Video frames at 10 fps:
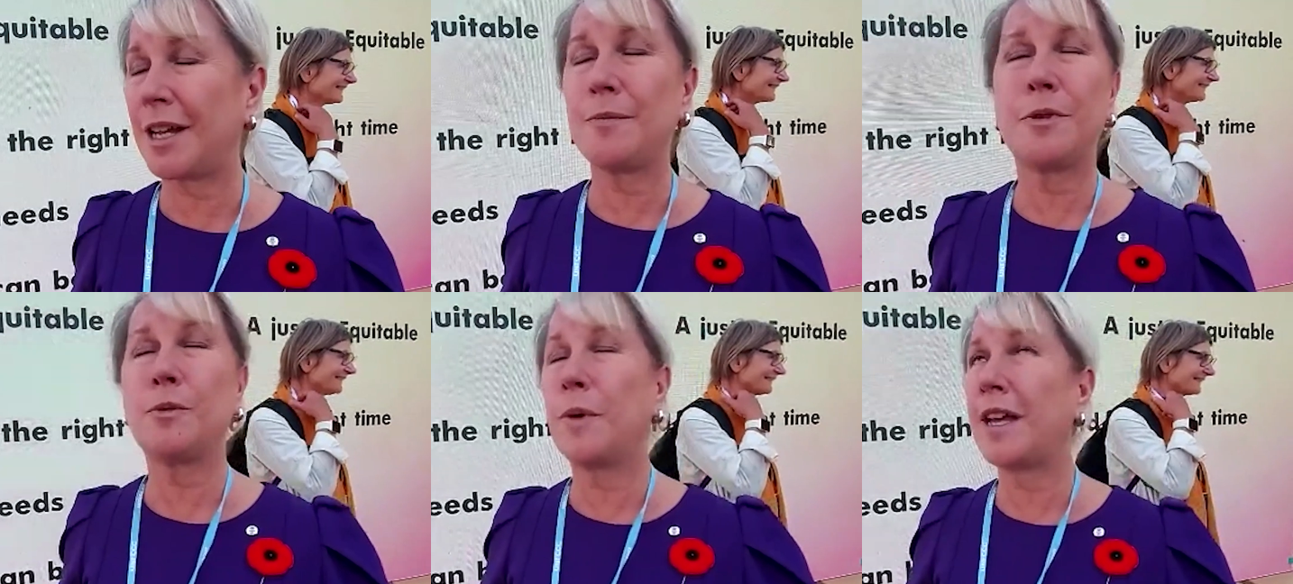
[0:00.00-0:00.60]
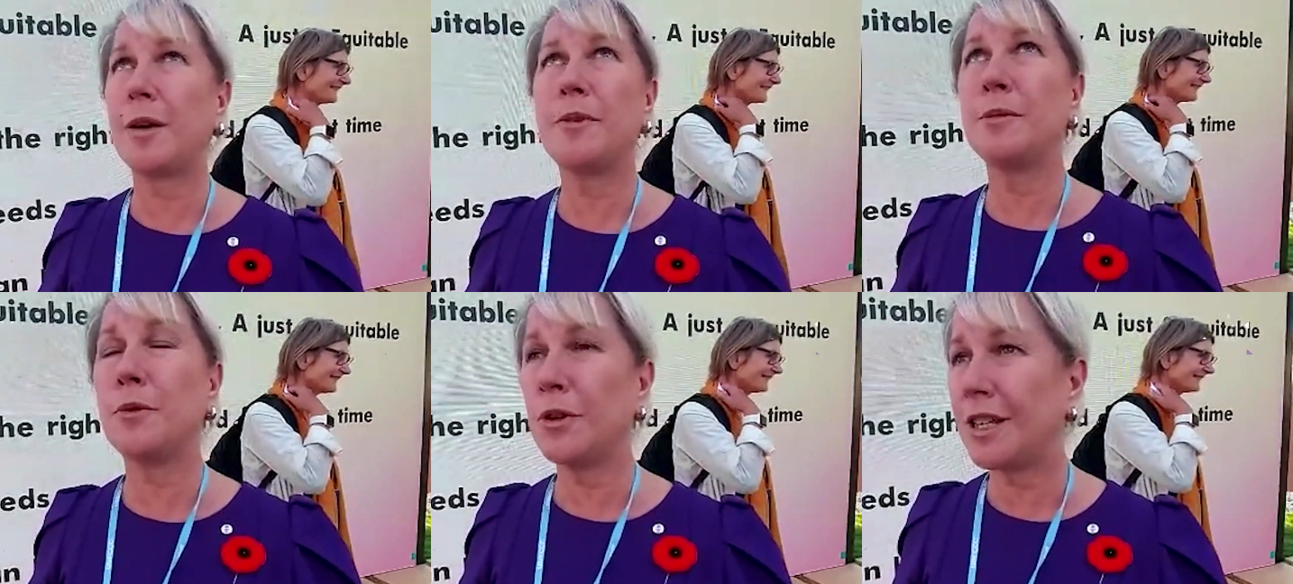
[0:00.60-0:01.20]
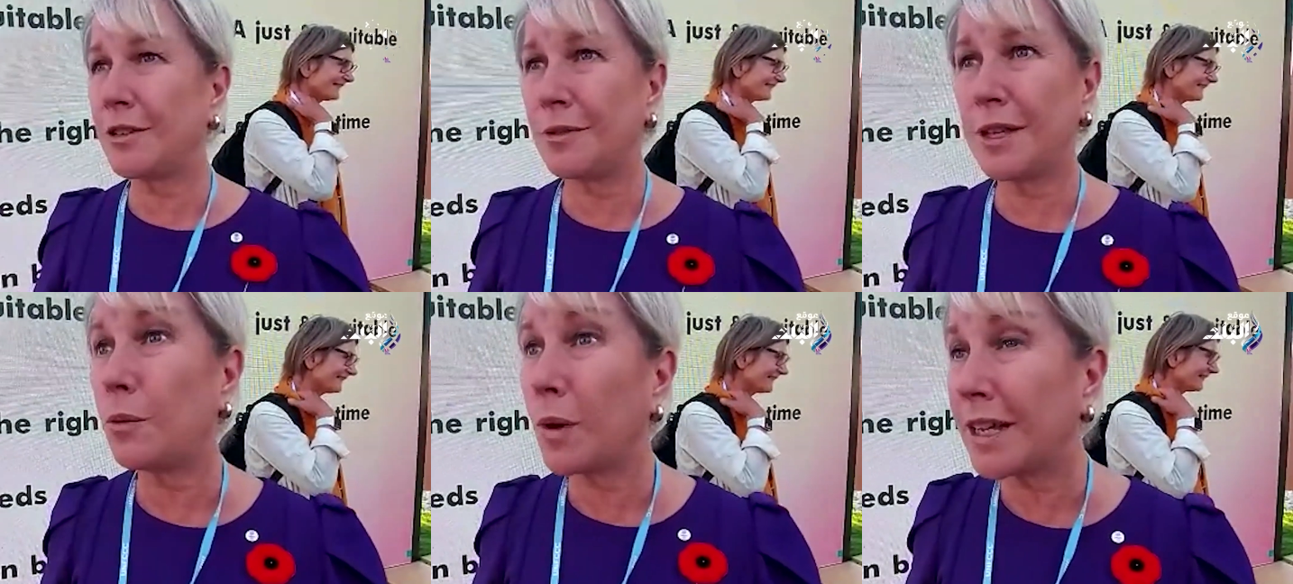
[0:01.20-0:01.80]
Speaker 1: get up, you wake up in the morning and
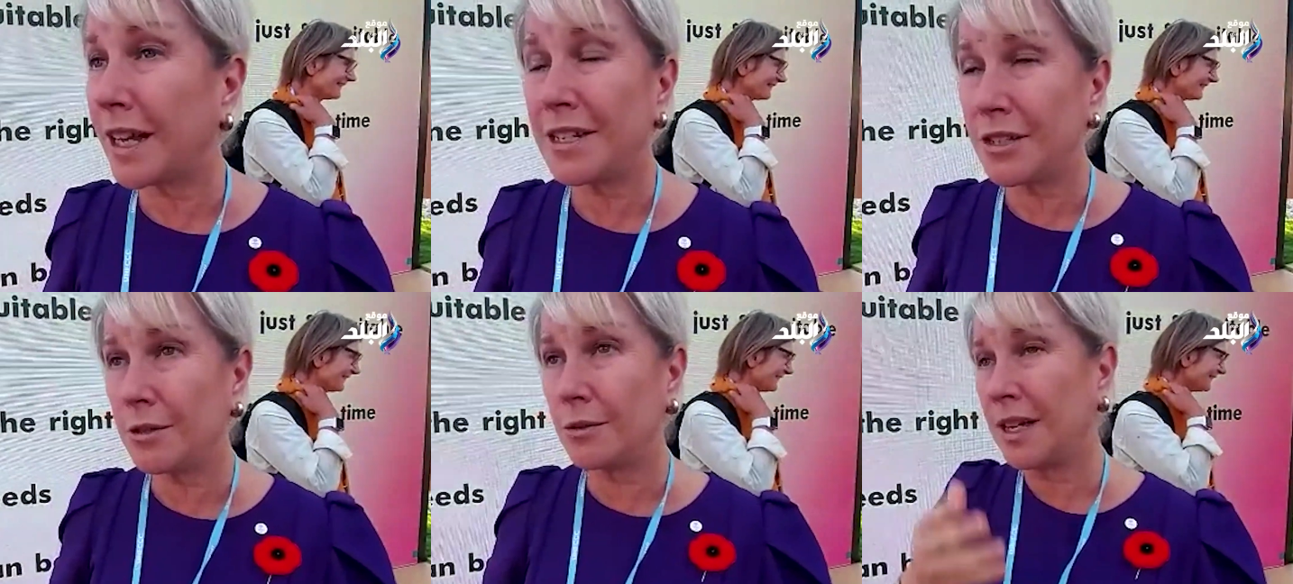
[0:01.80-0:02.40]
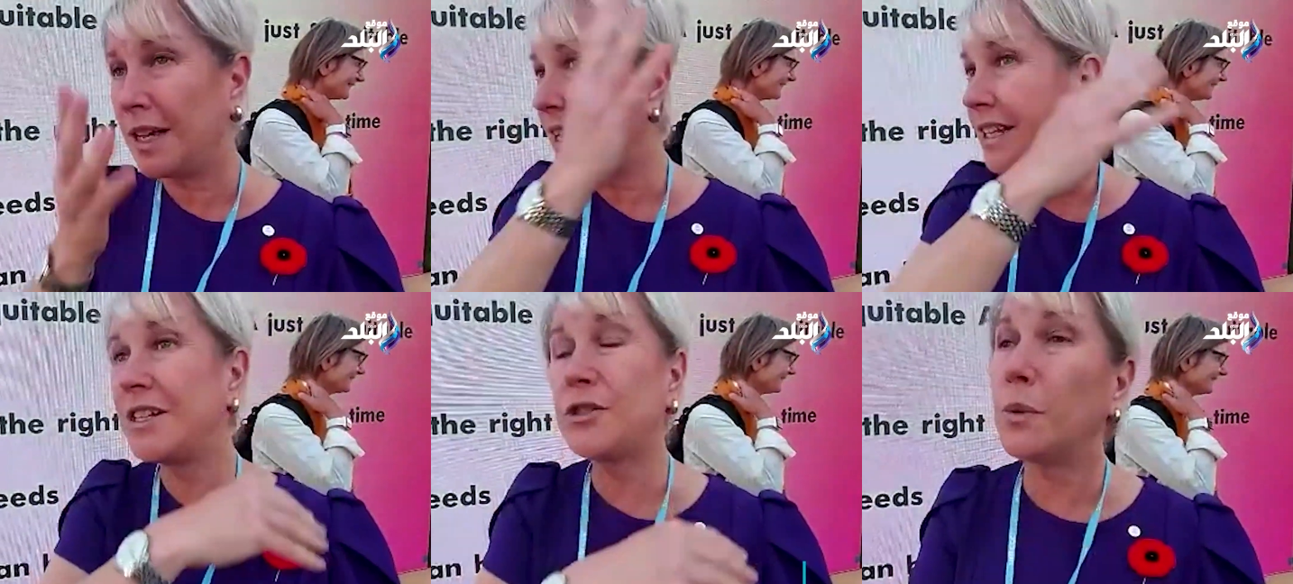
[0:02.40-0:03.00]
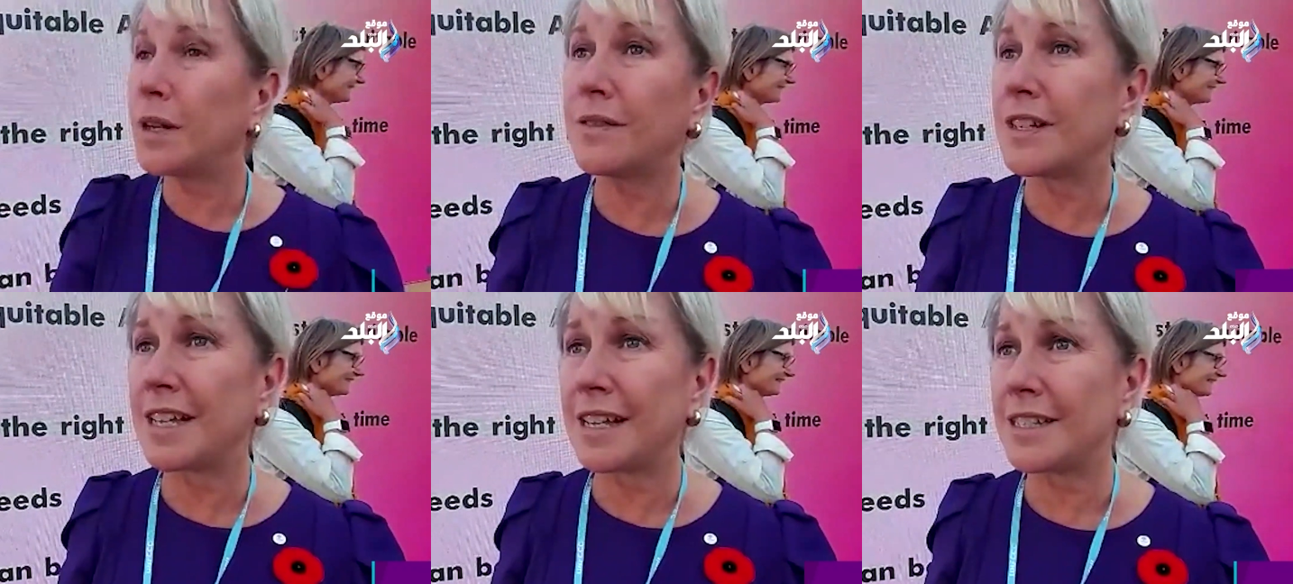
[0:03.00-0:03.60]
you think, what can I do? And each one
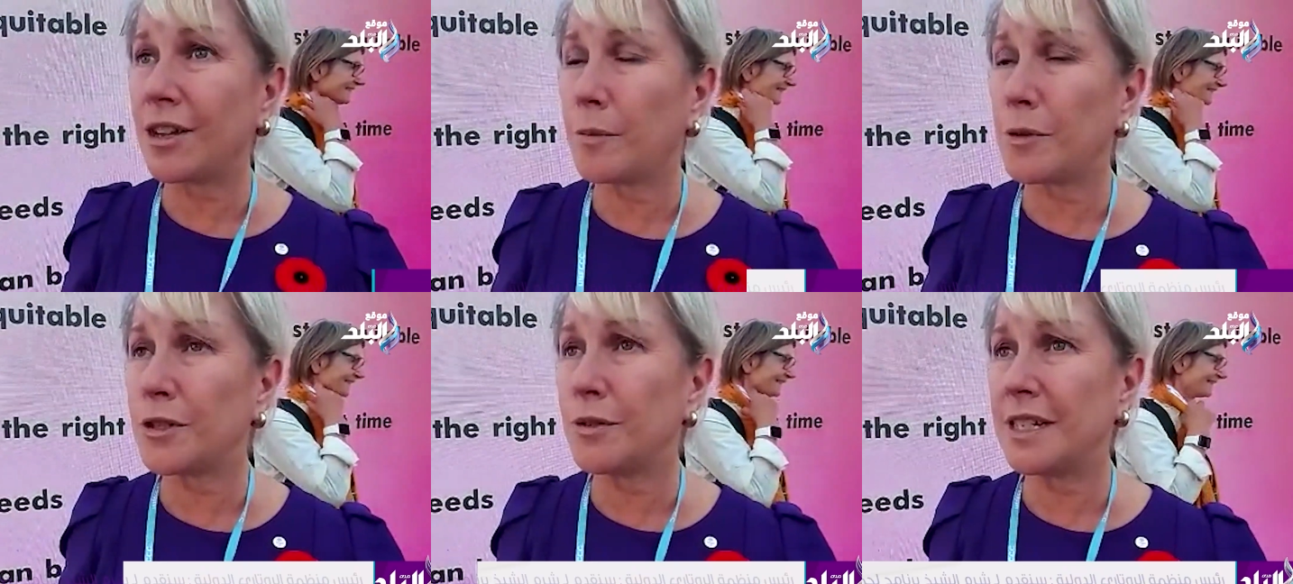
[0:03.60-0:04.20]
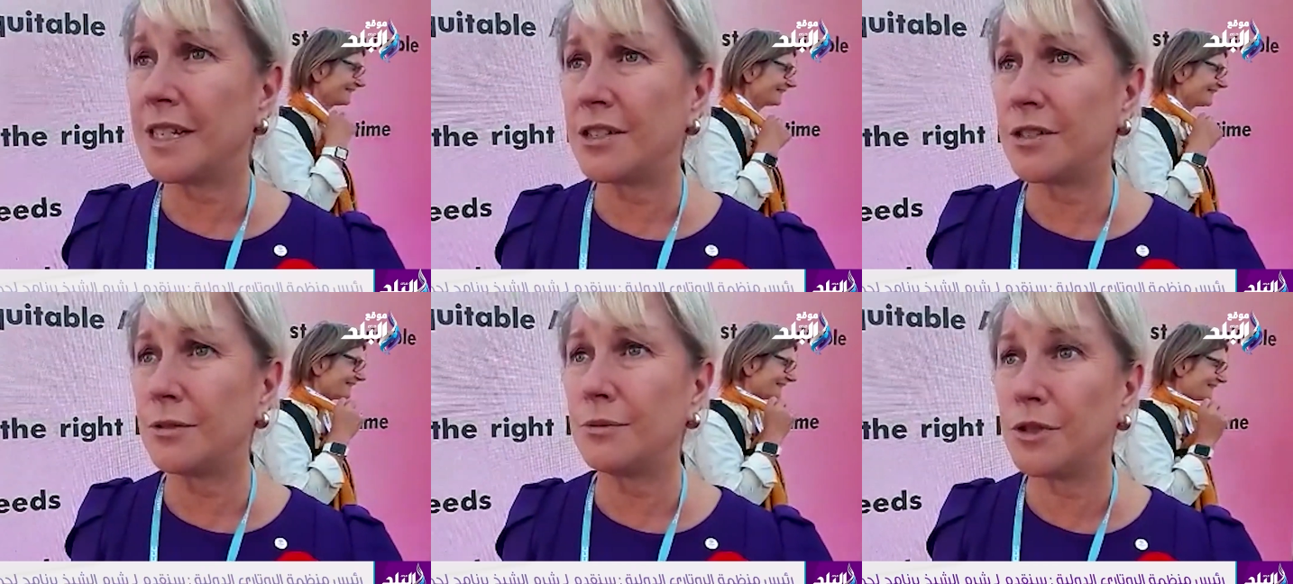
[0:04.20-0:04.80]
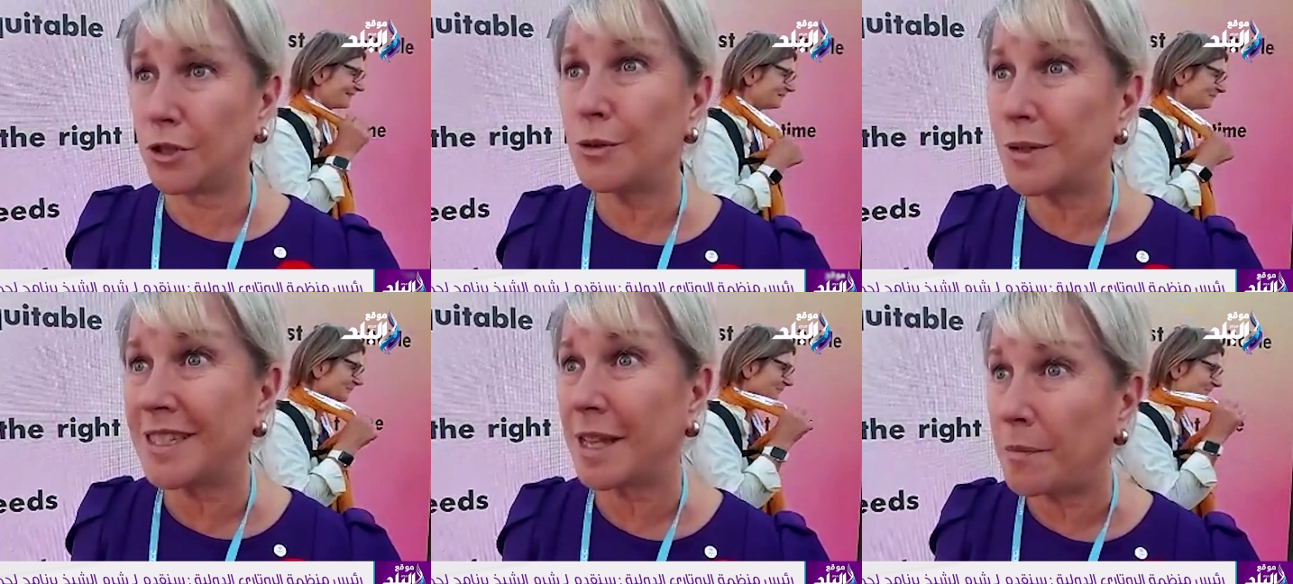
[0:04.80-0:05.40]
of us has the opportunity to
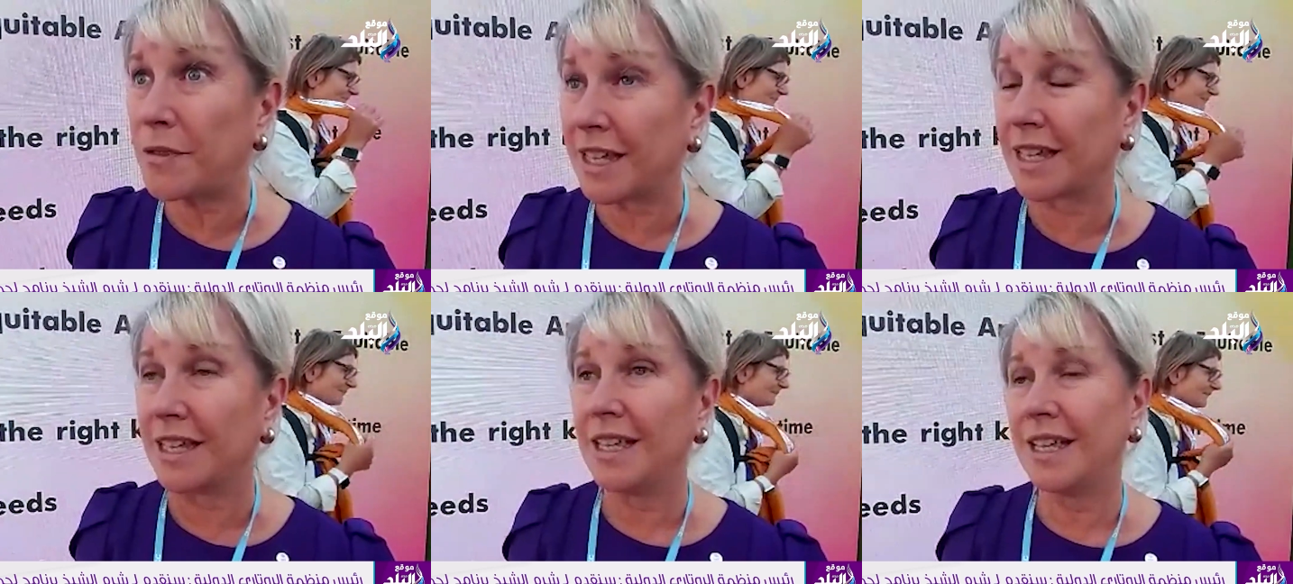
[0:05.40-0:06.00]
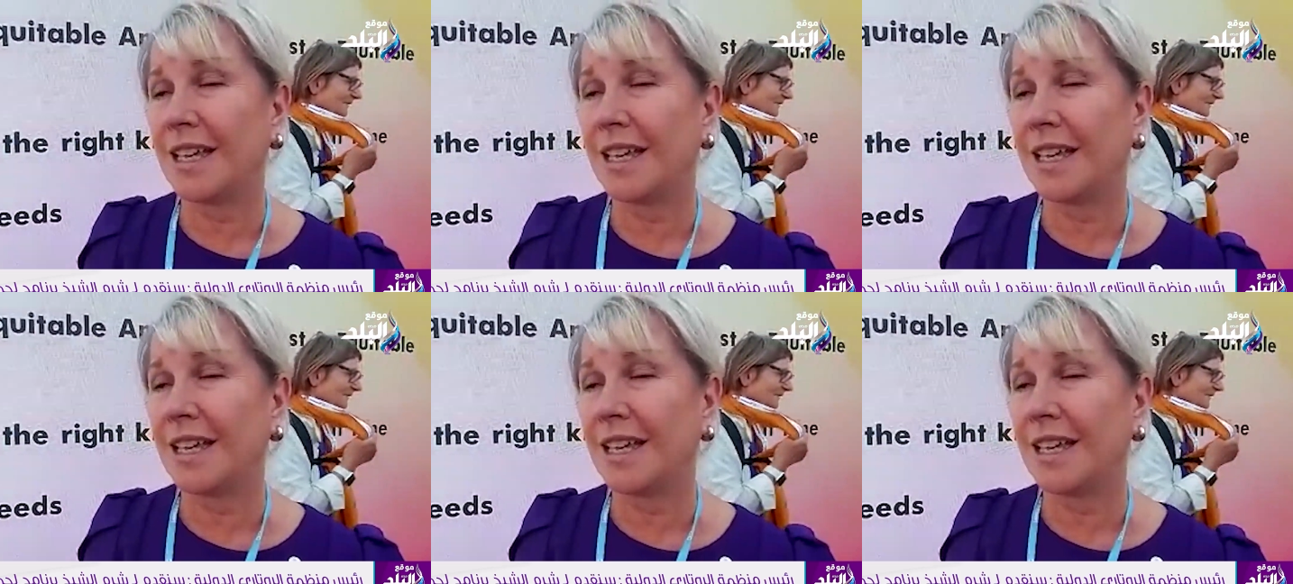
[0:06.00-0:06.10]
do something.